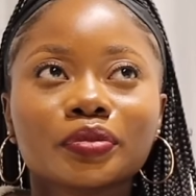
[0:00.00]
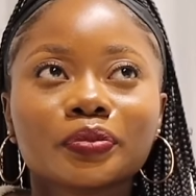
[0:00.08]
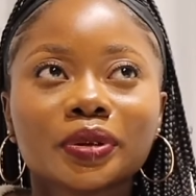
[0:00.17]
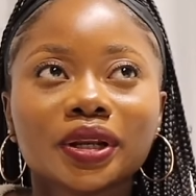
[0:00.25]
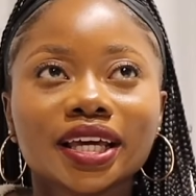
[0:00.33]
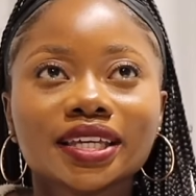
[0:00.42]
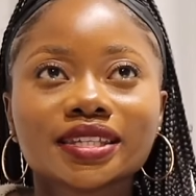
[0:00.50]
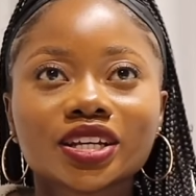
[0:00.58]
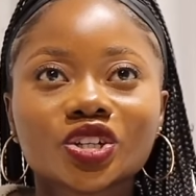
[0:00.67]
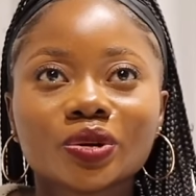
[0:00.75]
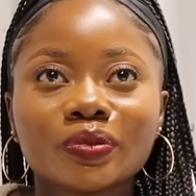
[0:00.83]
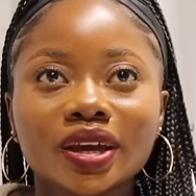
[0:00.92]
place
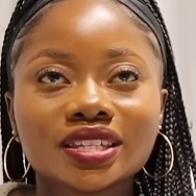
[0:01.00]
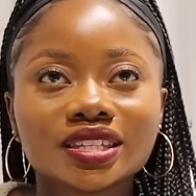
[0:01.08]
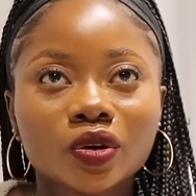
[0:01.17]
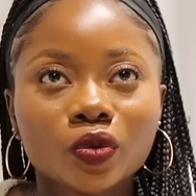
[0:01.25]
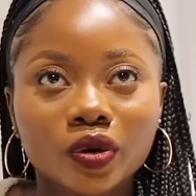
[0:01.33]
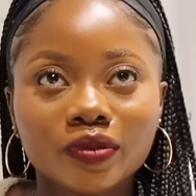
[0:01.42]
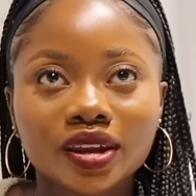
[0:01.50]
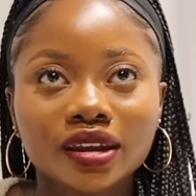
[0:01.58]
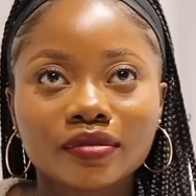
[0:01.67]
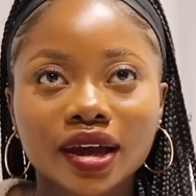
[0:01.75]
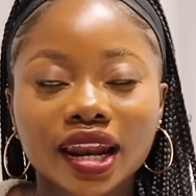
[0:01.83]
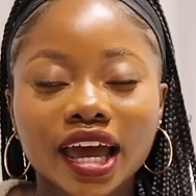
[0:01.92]
such amazing women
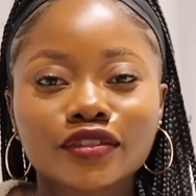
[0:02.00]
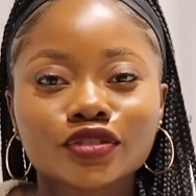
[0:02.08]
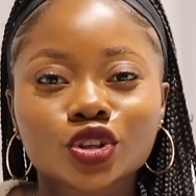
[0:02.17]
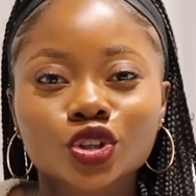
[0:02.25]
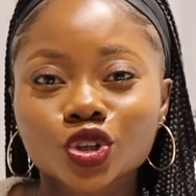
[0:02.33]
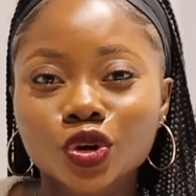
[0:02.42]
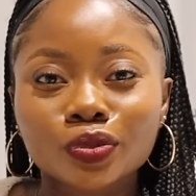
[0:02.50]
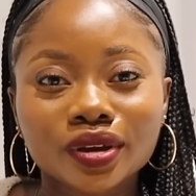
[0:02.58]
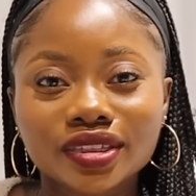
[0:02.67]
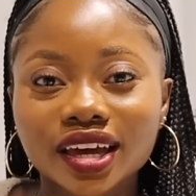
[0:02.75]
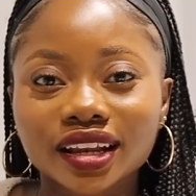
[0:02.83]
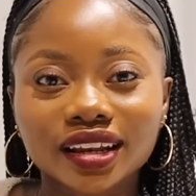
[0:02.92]
in my life to show me
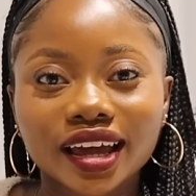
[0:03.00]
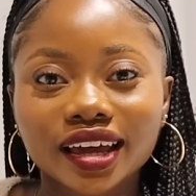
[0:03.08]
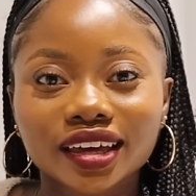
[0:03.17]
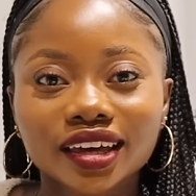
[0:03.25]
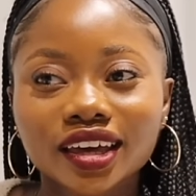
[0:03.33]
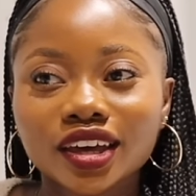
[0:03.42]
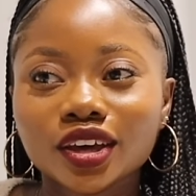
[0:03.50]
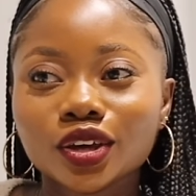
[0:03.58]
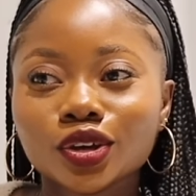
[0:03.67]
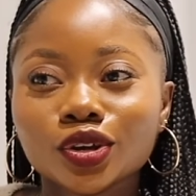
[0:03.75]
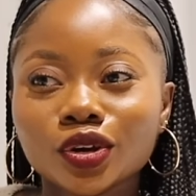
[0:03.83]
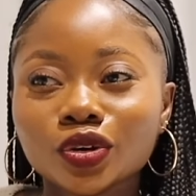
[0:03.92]
that, like,
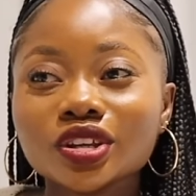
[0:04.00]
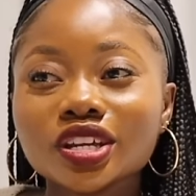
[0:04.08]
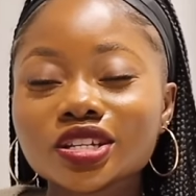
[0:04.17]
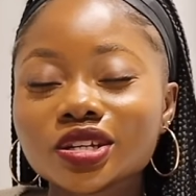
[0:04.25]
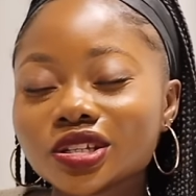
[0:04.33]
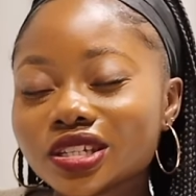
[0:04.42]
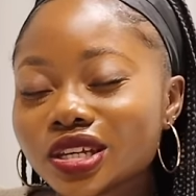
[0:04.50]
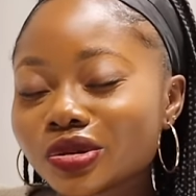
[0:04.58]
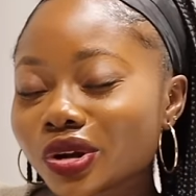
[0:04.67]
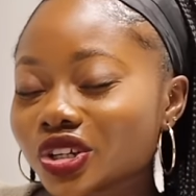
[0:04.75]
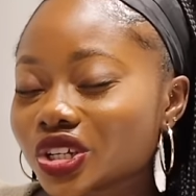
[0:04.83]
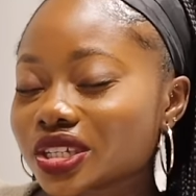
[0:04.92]
you know, you need to
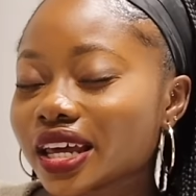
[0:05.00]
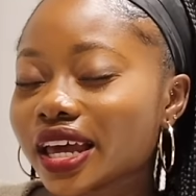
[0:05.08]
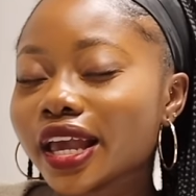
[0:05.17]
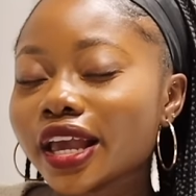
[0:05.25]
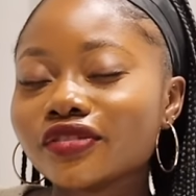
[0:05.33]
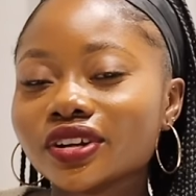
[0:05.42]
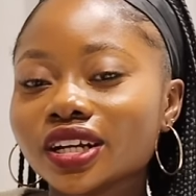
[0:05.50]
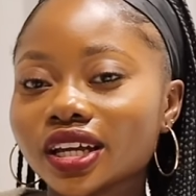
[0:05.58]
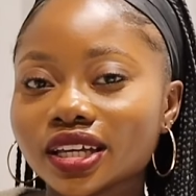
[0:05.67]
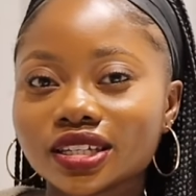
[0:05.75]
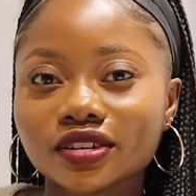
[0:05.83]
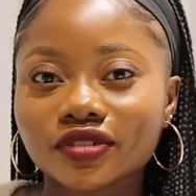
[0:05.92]
deregister every
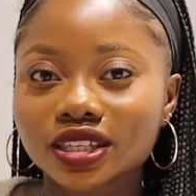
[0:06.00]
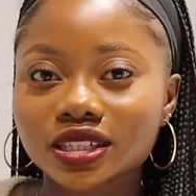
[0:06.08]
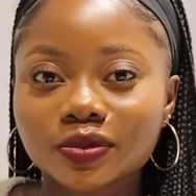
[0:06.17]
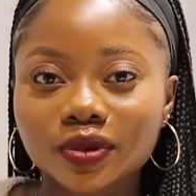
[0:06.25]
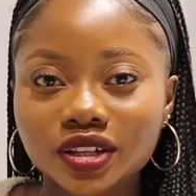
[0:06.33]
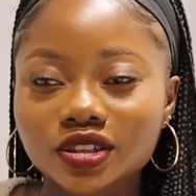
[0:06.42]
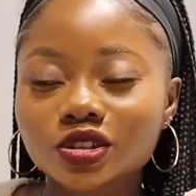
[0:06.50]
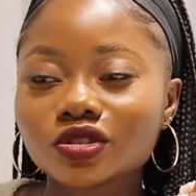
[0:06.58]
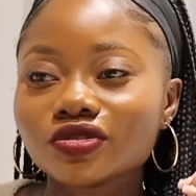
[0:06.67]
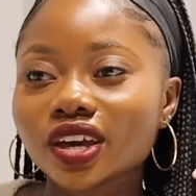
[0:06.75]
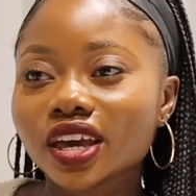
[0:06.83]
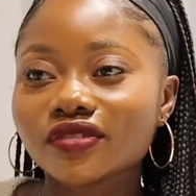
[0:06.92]
negative experience
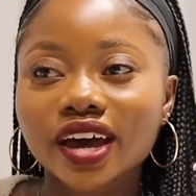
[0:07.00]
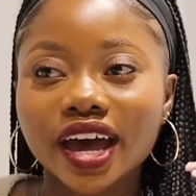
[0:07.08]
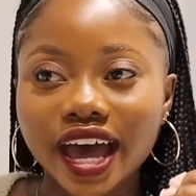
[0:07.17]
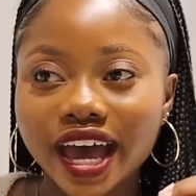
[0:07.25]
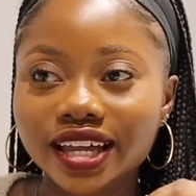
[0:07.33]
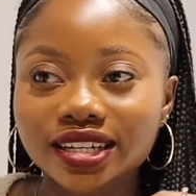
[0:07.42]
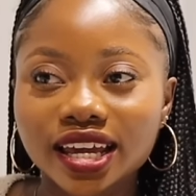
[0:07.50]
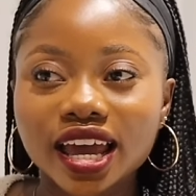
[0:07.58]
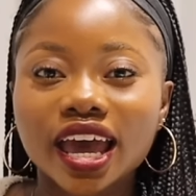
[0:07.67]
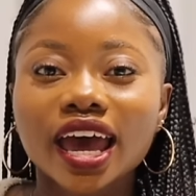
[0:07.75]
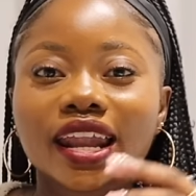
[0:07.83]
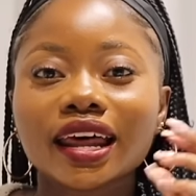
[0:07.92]
you've ever had
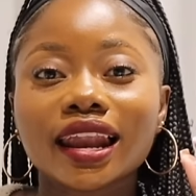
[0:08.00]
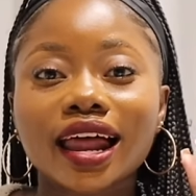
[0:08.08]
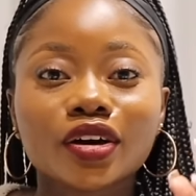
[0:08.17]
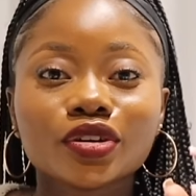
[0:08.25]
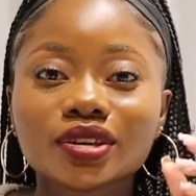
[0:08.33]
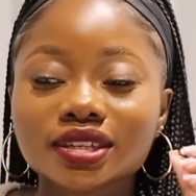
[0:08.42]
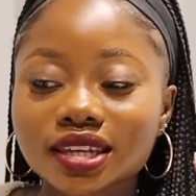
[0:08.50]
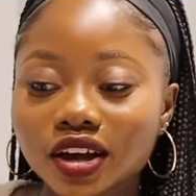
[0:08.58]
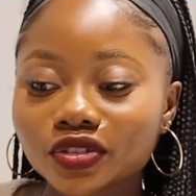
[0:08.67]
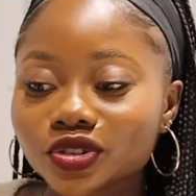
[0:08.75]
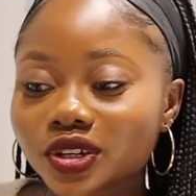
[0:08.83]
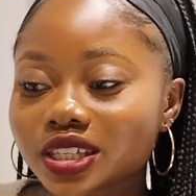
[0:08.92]
and allow
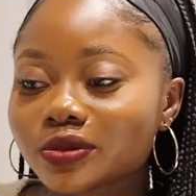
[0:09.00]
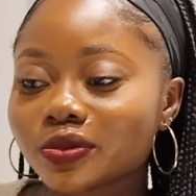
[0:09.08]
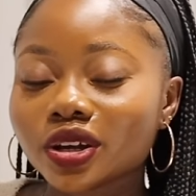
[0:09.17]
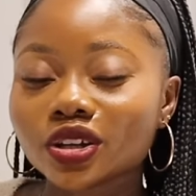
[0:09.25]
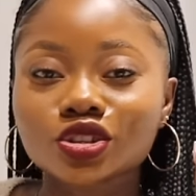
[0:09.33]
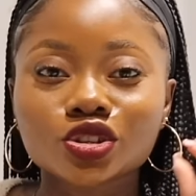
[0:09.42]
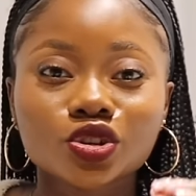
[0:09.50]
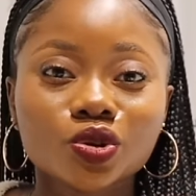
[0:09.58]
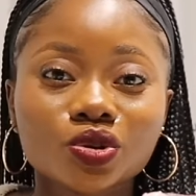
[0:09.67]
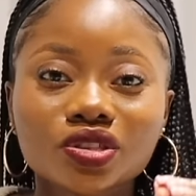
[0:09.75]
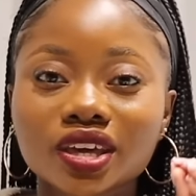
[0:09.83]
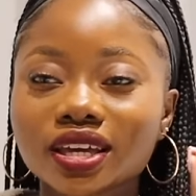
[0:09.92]
yourself to experience
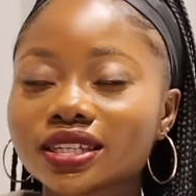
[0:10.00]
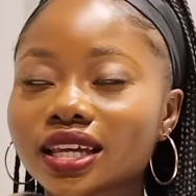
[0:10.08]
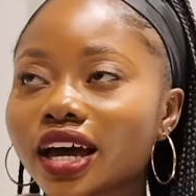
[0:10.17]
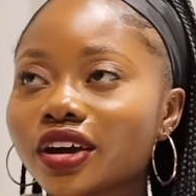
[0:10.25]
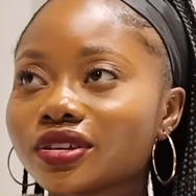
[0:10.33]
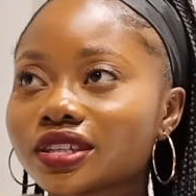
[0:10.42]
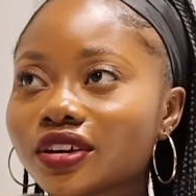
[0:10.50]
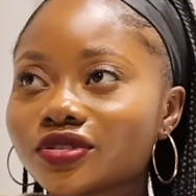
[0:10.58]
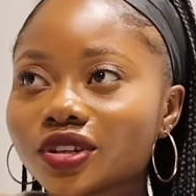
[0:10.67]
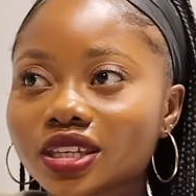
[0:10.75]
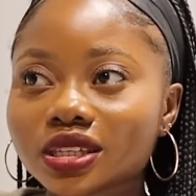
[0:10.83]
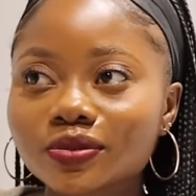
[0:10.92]
new things, allow yourself
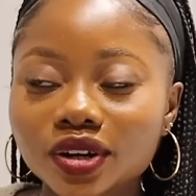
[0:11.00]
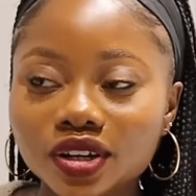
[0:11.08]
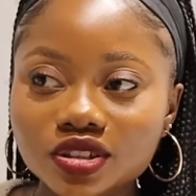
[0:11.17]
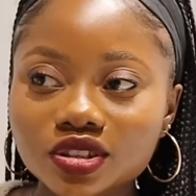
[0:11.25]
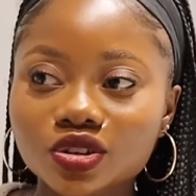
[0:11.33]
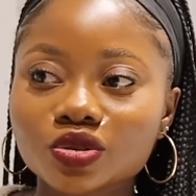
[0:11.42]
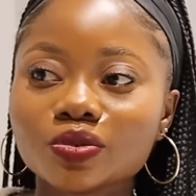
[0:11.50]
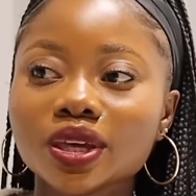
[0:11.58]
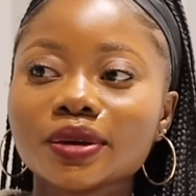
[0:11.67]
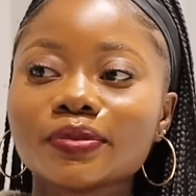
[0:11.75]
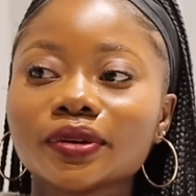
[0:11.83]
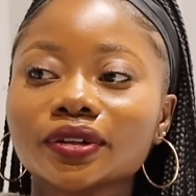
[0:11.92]
to experience new
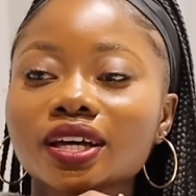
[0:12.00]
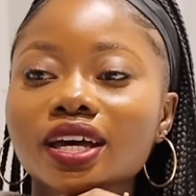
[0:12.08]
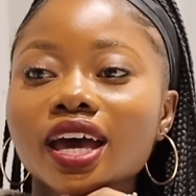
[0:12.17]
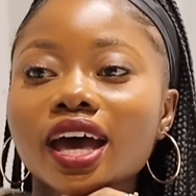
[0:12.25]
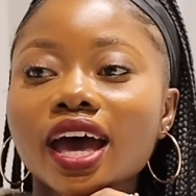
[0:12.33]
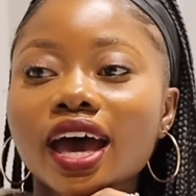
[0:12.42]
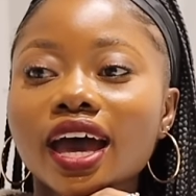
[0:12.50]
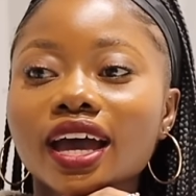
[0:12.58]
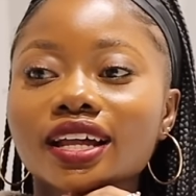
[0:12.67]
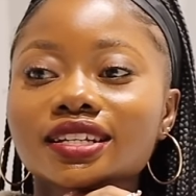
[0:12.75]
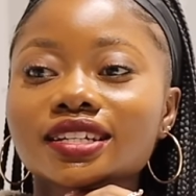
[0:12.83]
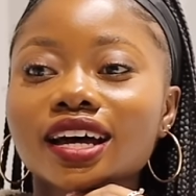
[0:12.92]
people.
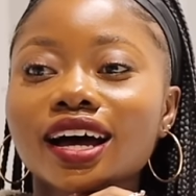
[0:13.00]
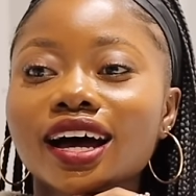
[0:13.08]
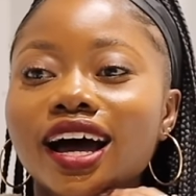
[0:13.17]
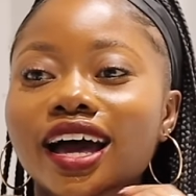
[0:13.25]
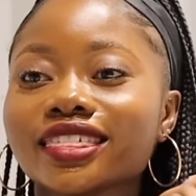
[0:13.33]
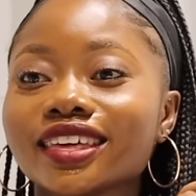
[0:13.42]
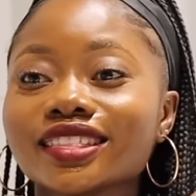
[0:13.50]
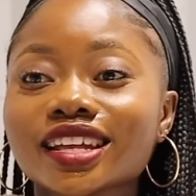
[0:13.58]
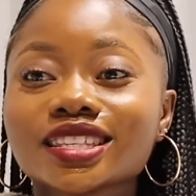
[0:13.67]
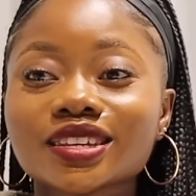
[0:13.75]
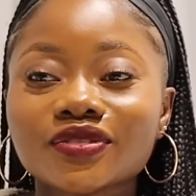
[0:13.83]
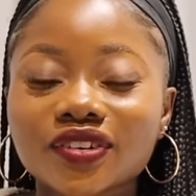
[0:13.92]
And I think
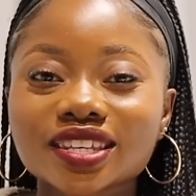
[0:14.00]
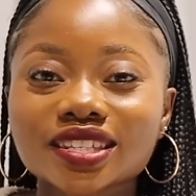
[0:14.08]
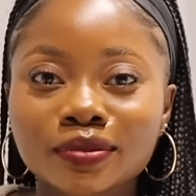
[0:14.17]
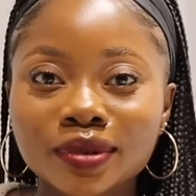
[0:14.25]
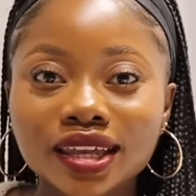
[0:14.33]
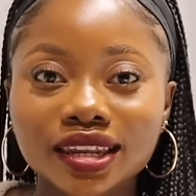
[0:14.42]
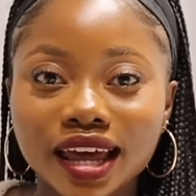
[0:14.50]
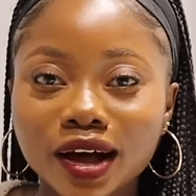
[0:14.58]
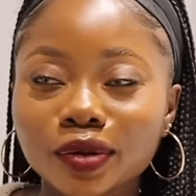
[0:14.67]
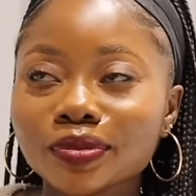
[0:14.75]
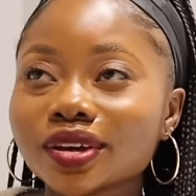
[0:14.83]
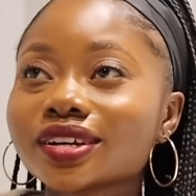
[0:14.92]
that's the phase I'm in
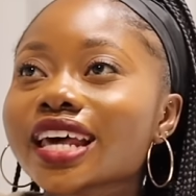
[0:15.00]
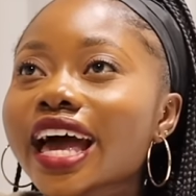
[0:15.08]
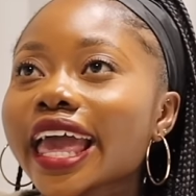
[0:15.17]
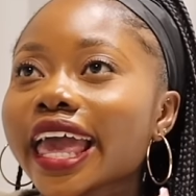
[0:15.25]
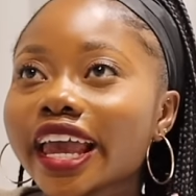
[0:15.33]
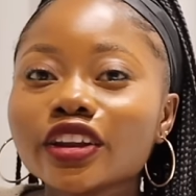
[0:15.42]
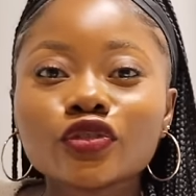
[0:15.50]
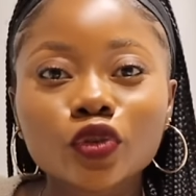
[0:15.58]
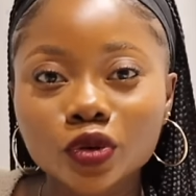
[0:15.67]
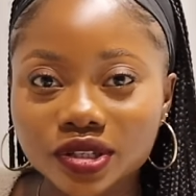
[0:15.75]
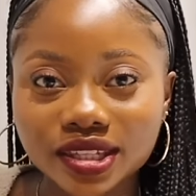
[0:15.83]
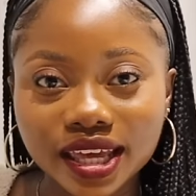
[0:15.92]
now, because I hate
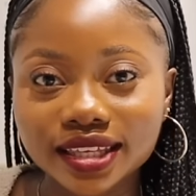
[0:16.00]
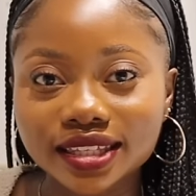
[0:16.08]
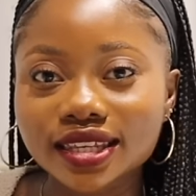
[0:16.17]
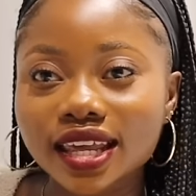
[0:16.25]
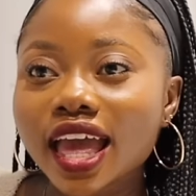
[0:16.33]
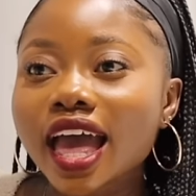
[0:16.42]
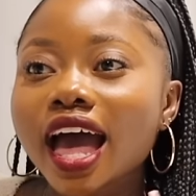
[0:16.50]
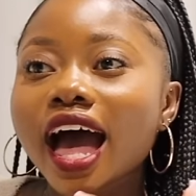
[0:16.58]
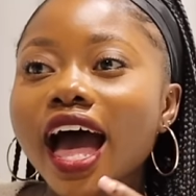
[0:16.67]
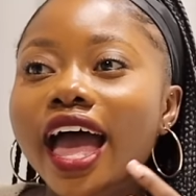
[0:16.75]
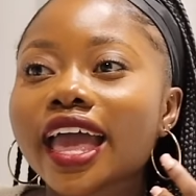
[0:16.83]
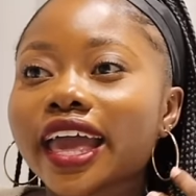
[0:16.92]
forced things.
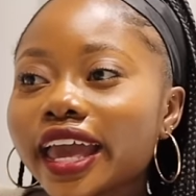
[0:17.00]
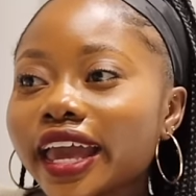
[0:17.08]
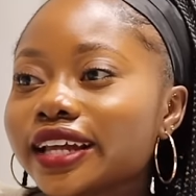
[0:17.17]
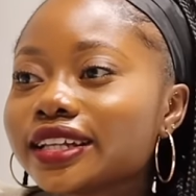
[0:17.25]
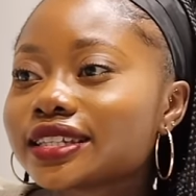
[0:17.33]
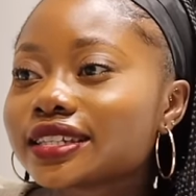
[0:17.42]
I hate,